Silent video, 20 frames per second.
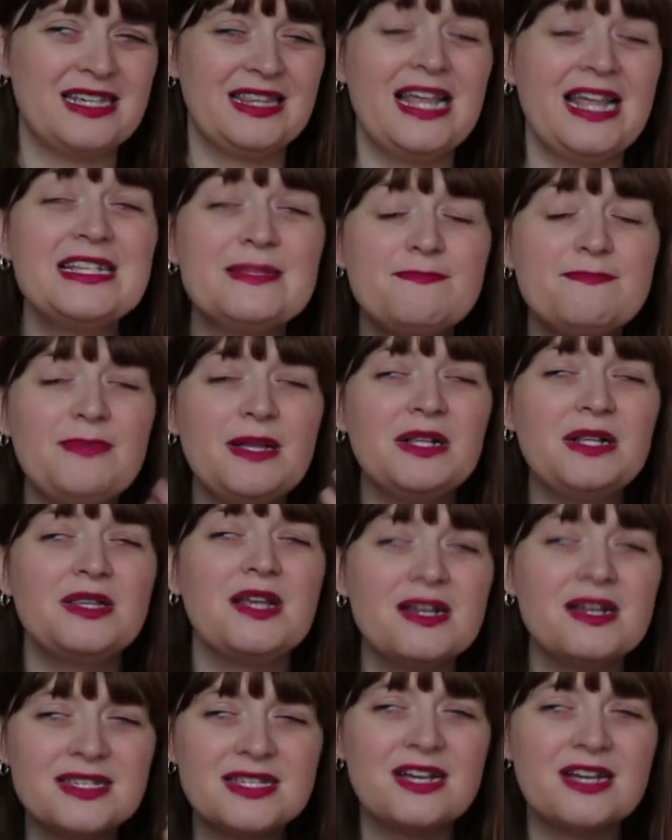Let's build
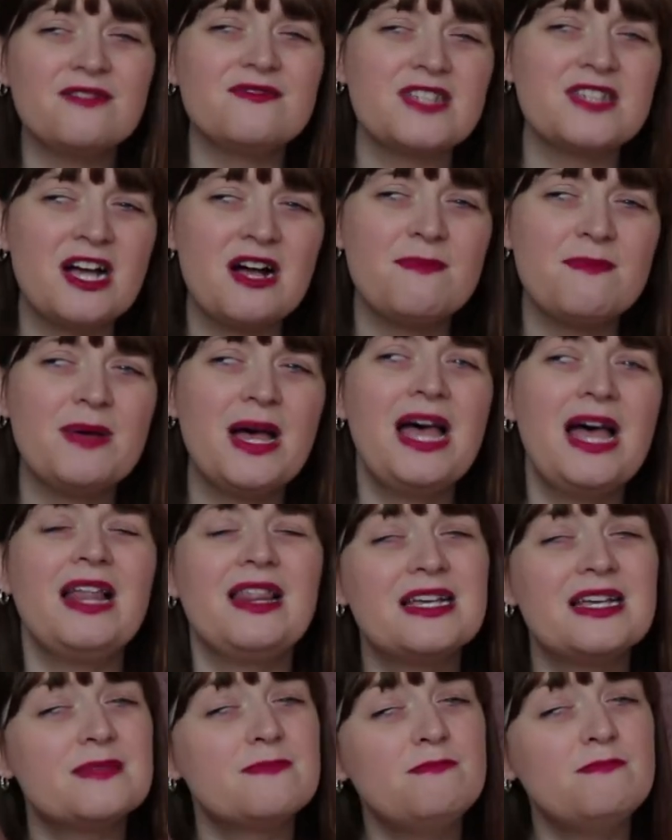ourselves up.
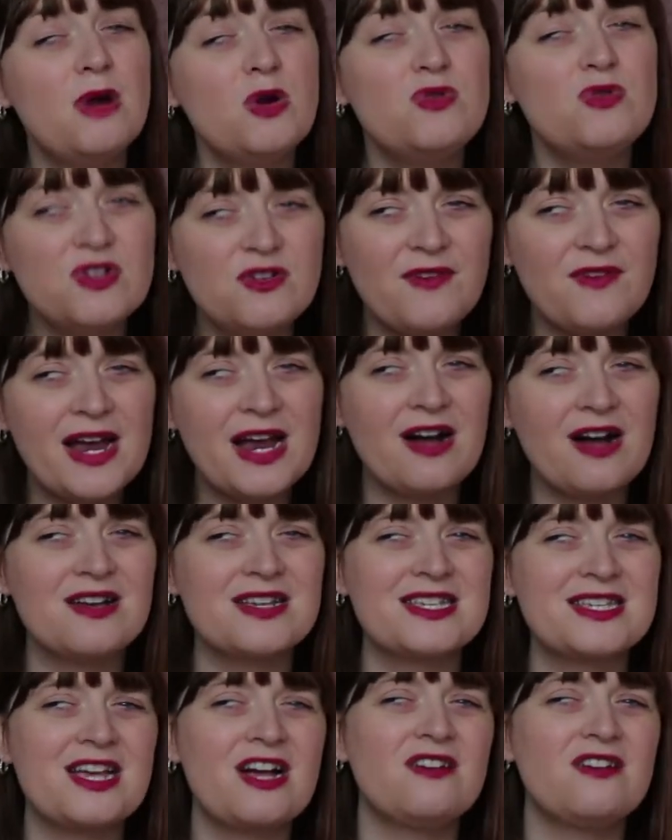Let's motivate
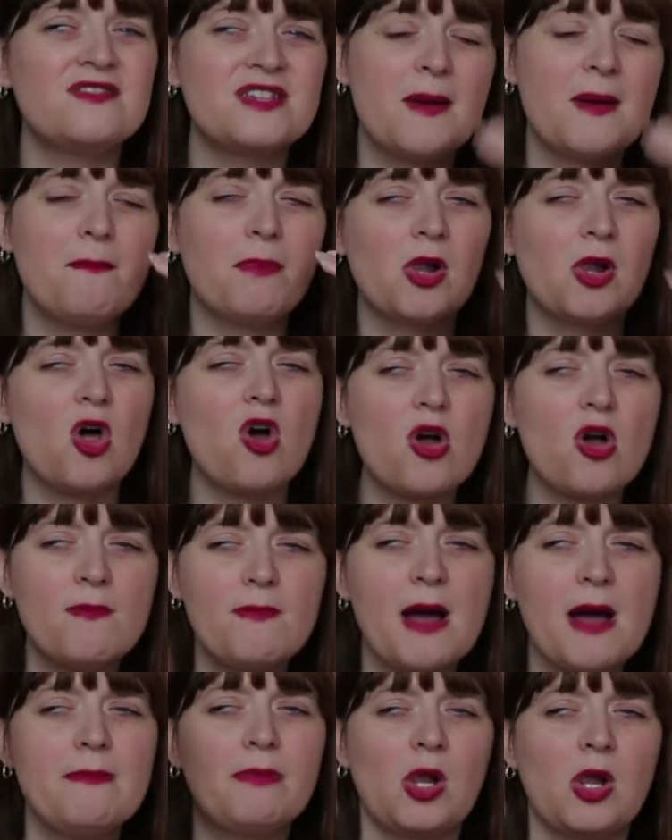ourselves block
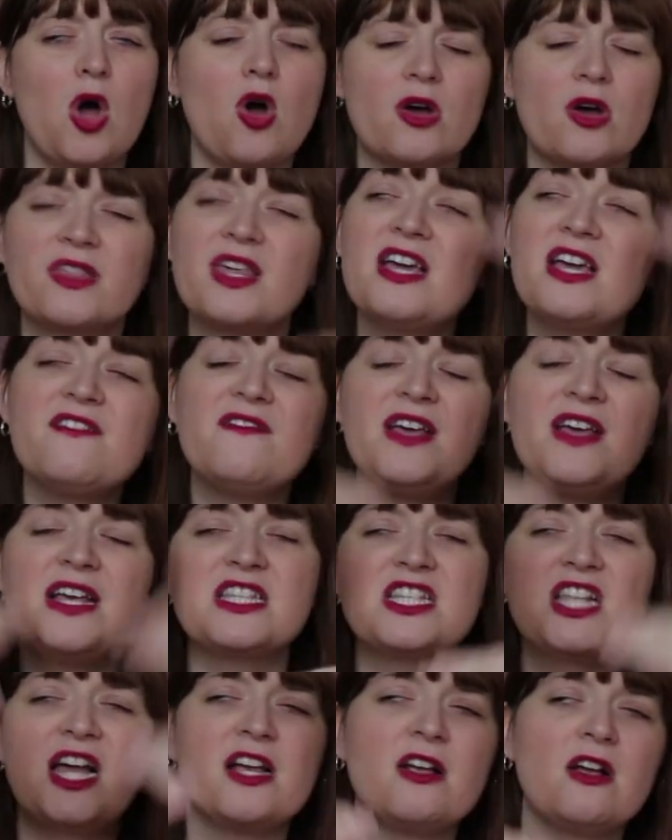by block. Think of it
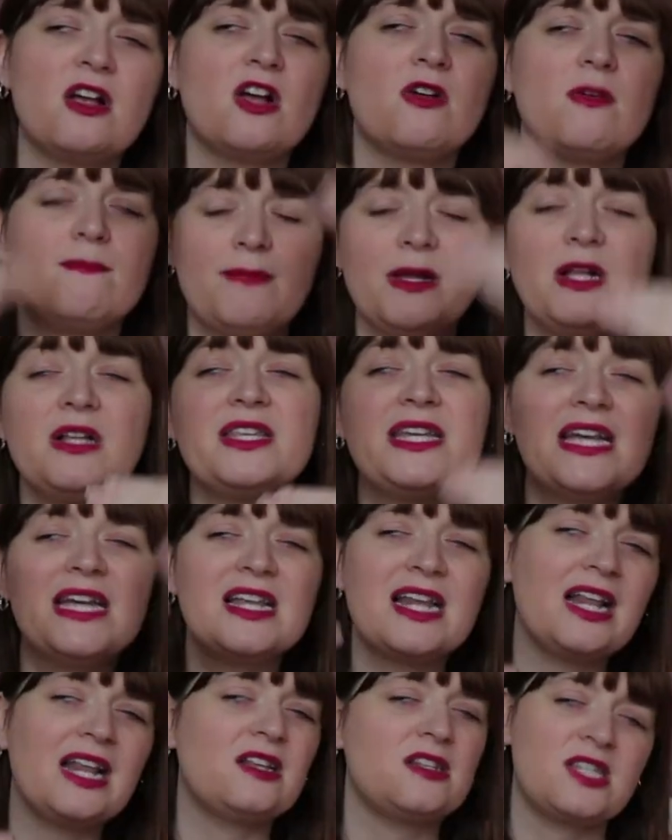as like building
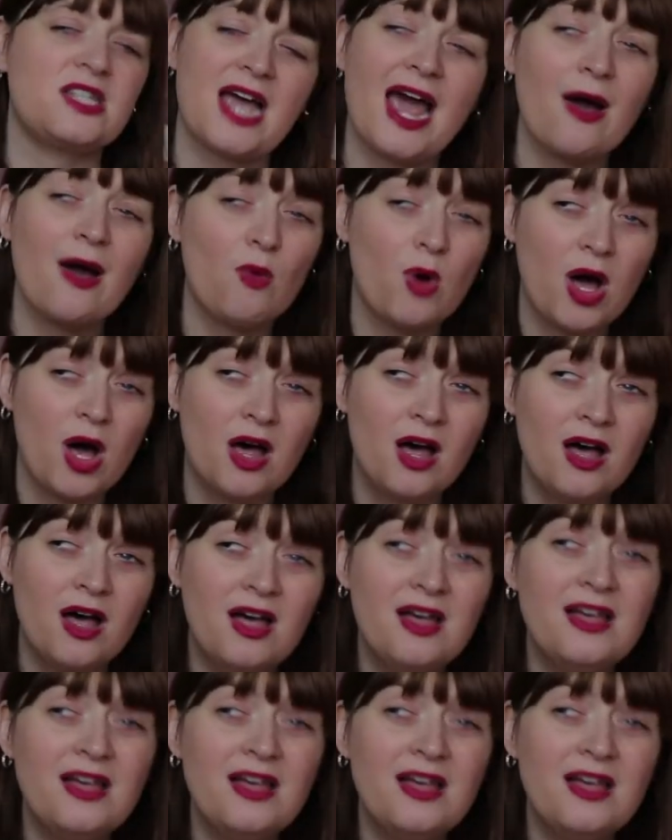a little tower.